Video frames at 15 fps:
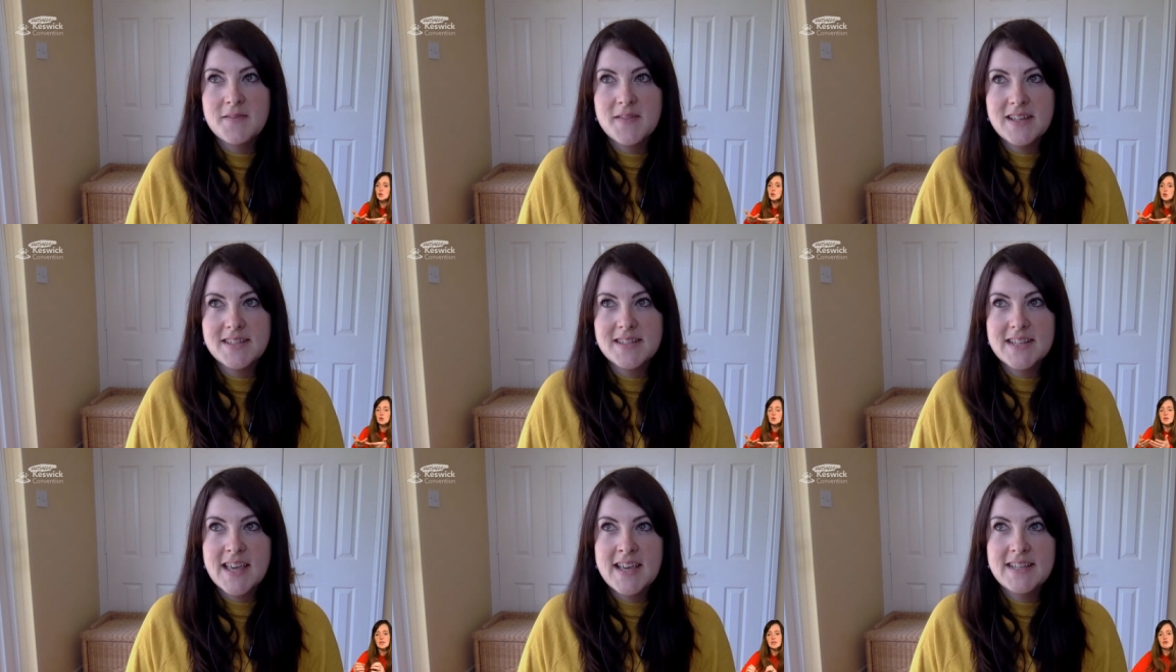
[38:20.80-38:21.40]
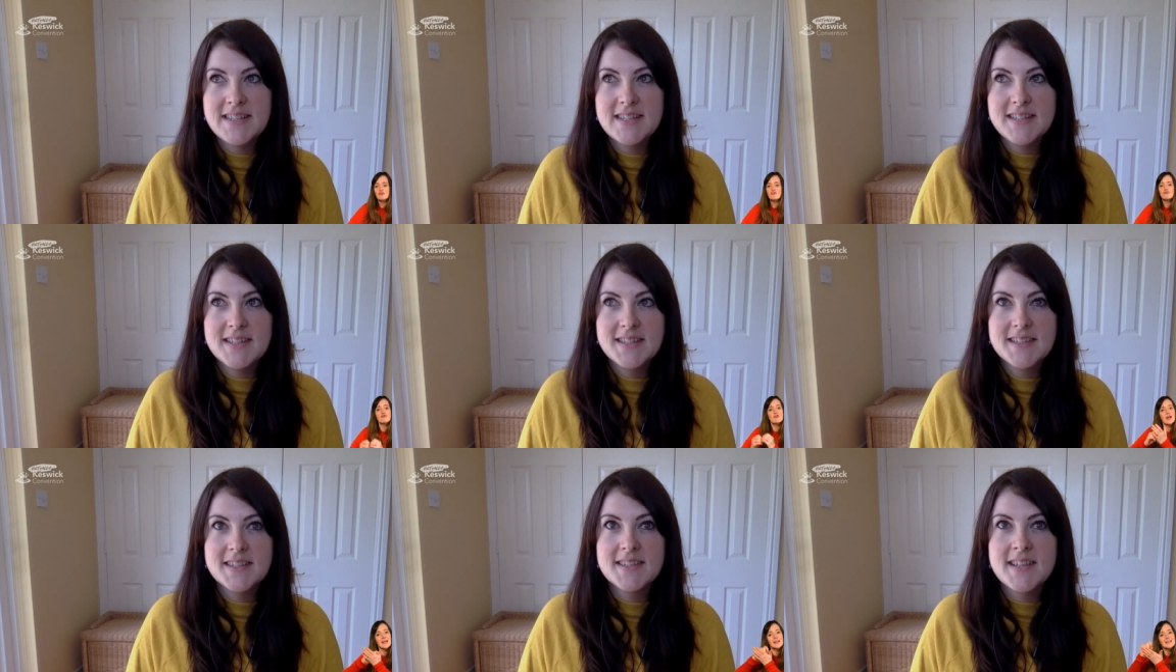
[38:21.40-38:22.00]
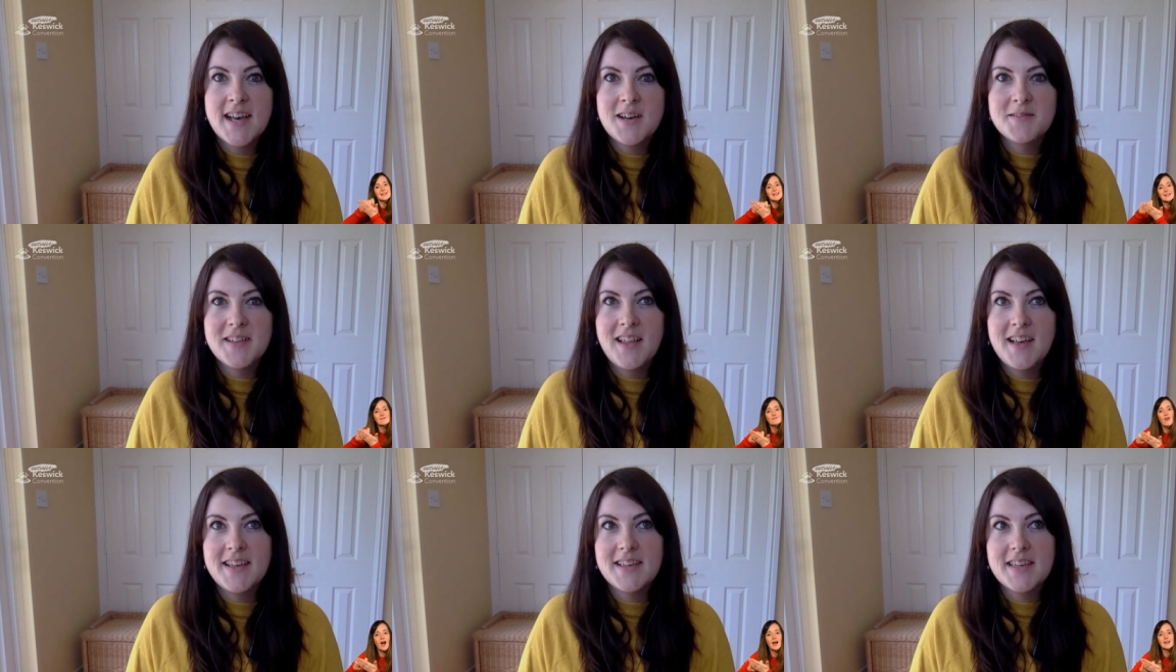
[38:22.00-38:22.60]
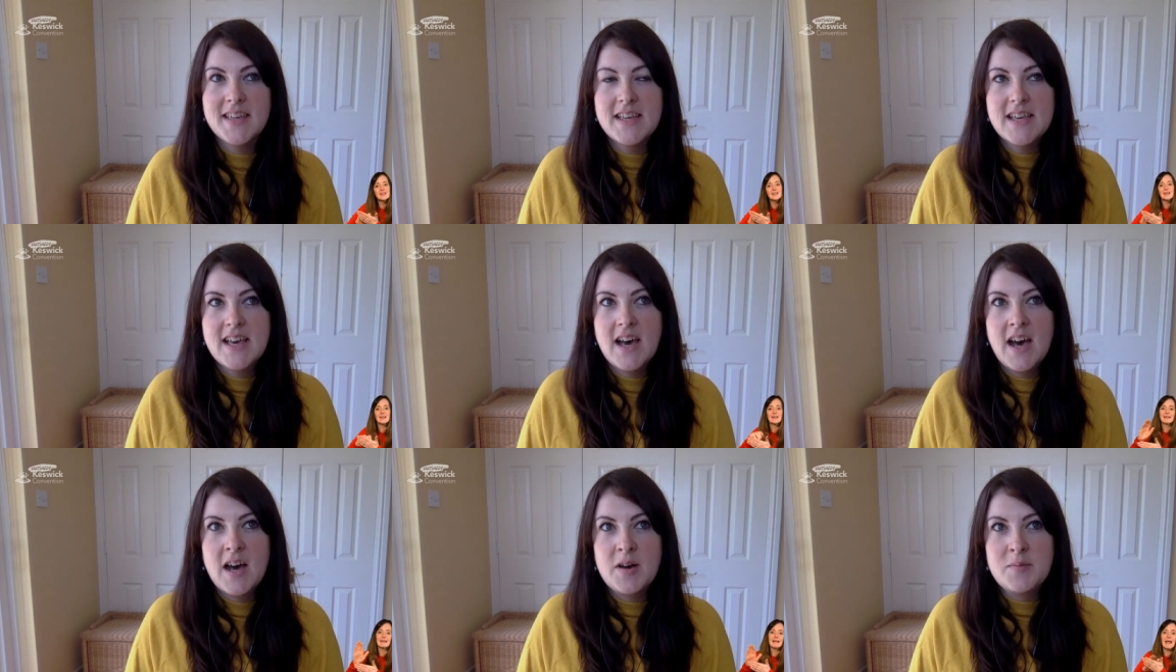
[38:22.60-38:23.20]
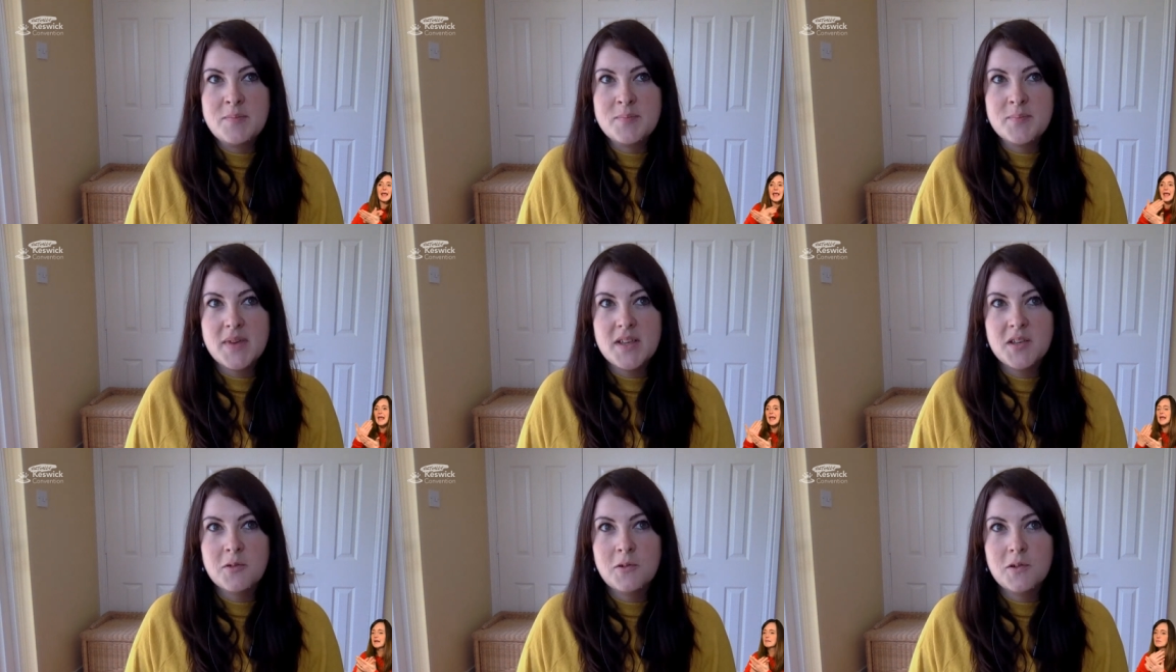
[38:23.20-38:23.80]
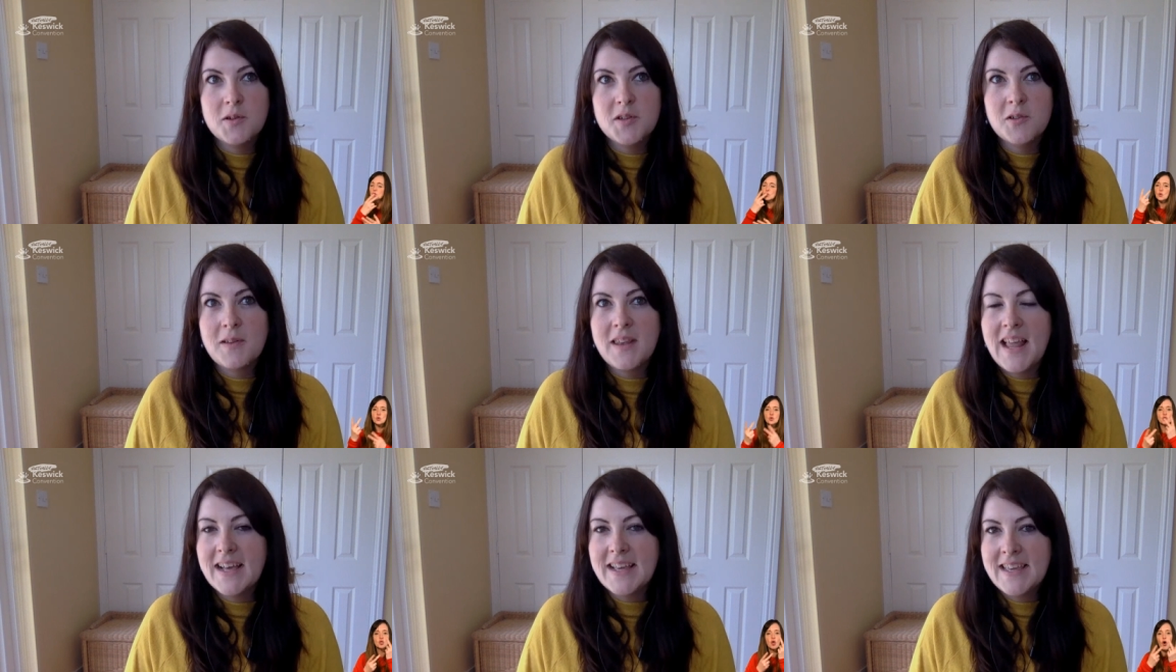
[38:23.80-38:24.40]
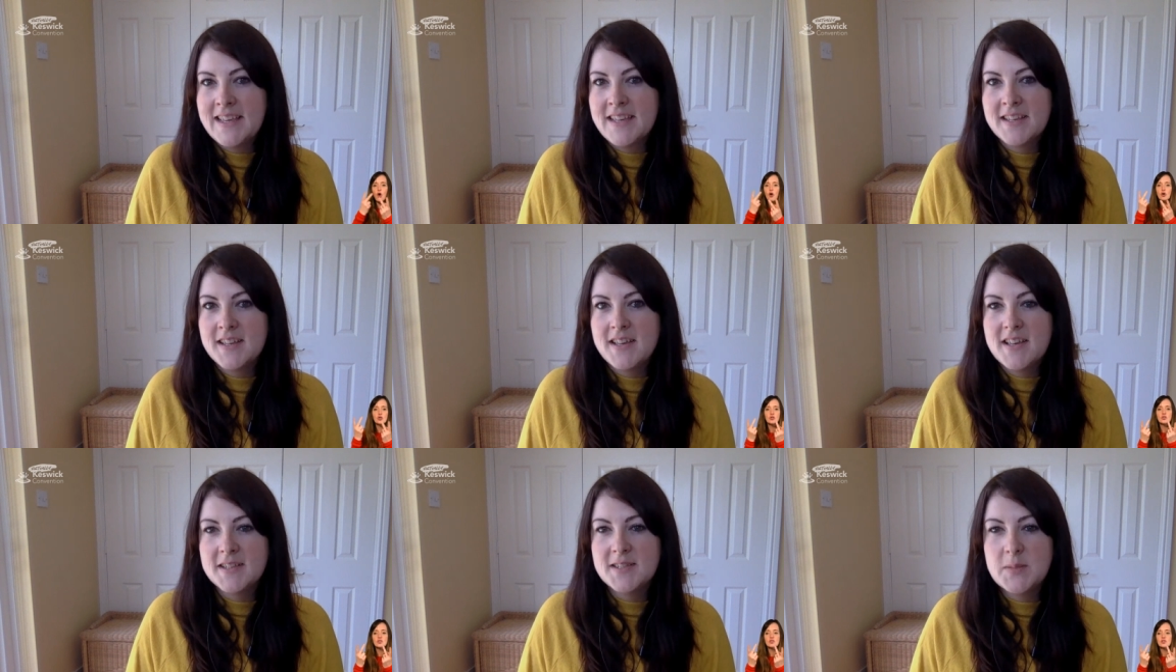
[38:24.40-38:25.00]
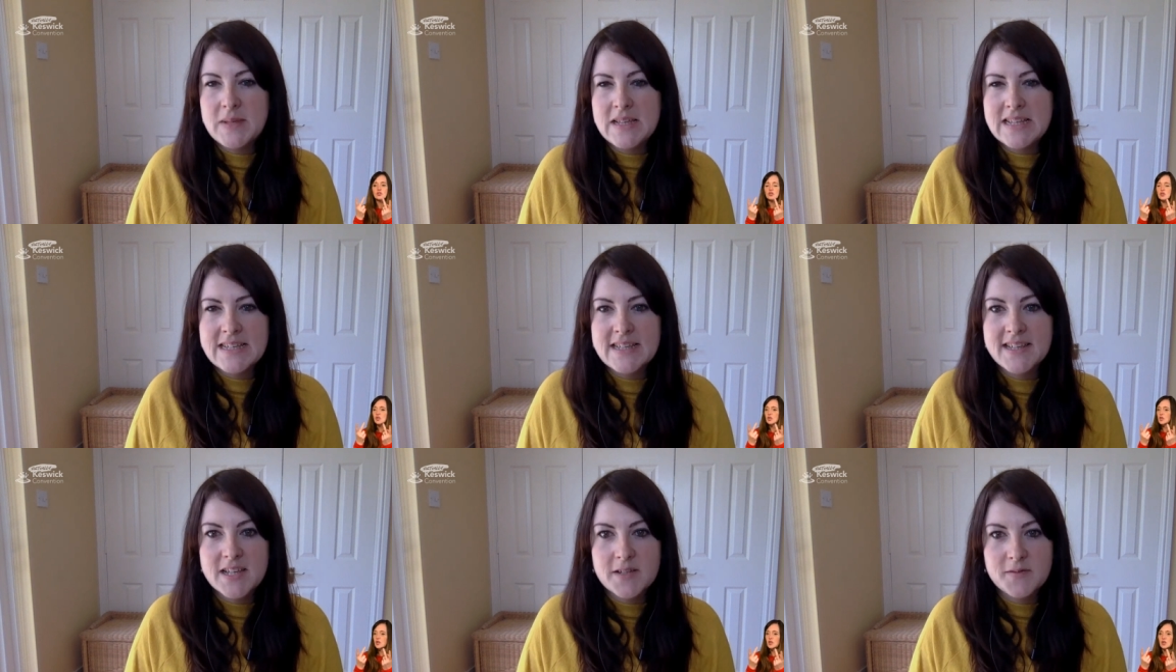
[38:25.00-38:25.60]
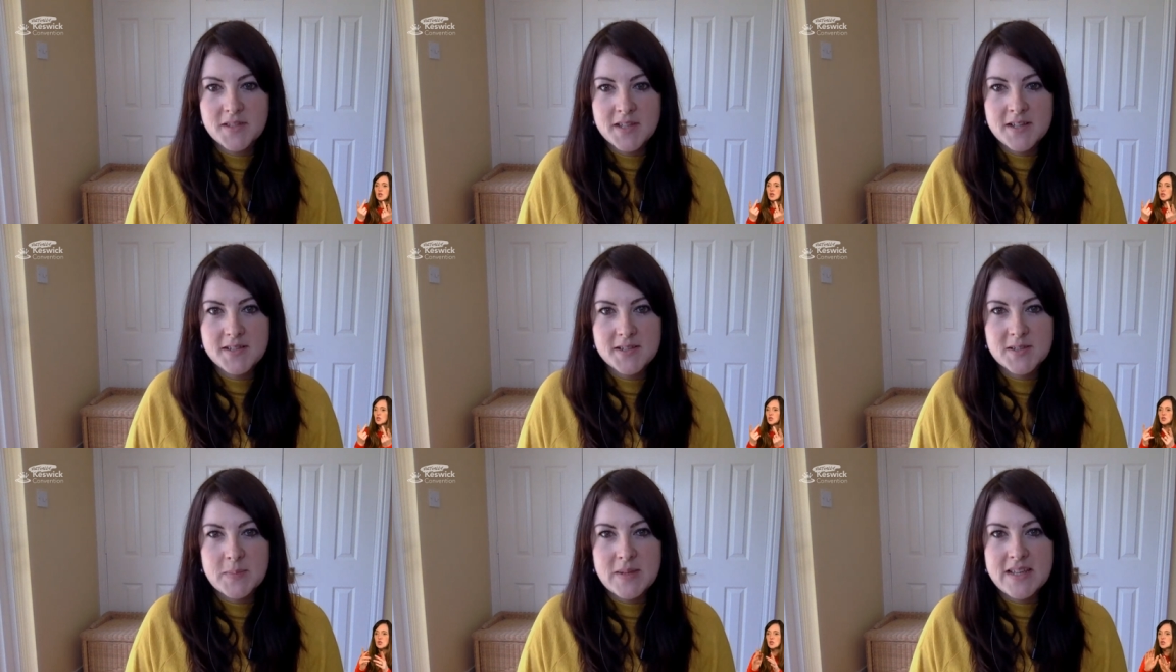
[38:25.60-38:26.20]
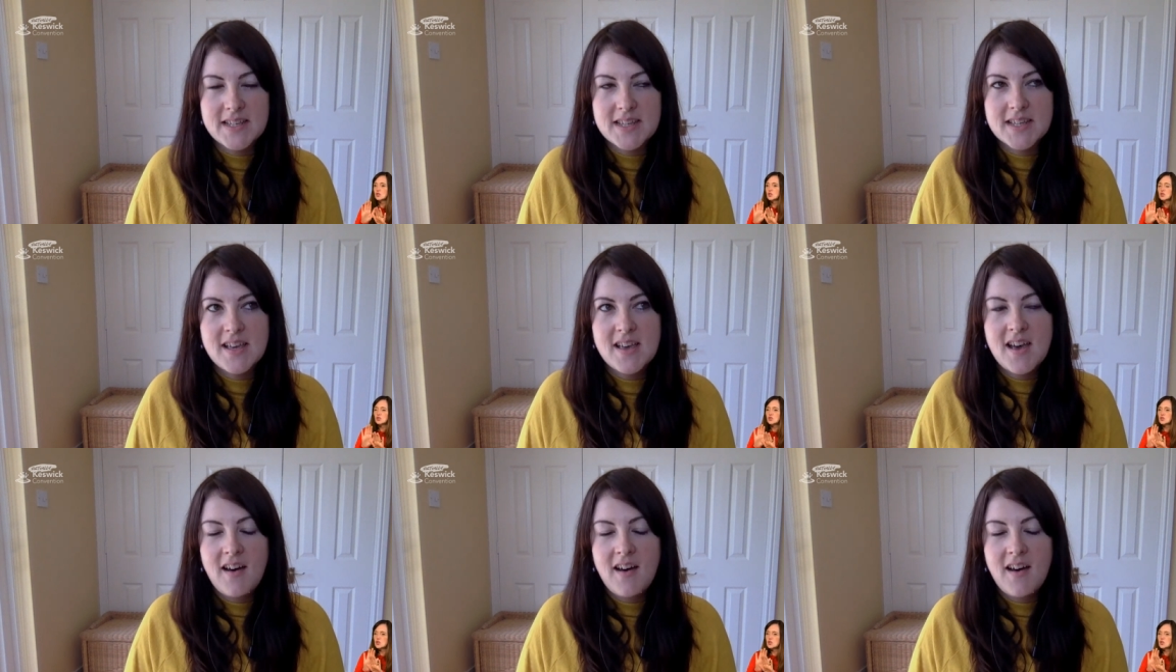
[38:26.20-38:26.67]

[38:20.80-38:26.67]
if that's the case, it doesn't sound like um, you're, you're lacking a, a speaking gift, so to speak.